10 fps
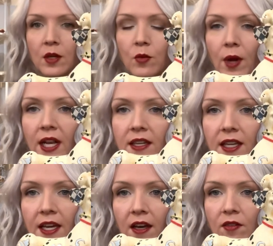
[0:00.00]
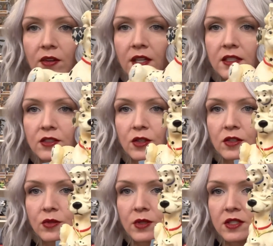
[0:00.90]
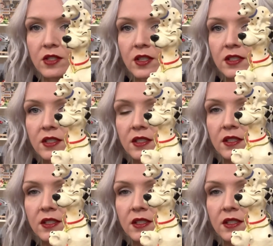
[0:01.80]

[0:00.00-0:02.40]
waiting to get covered in dirt or soot.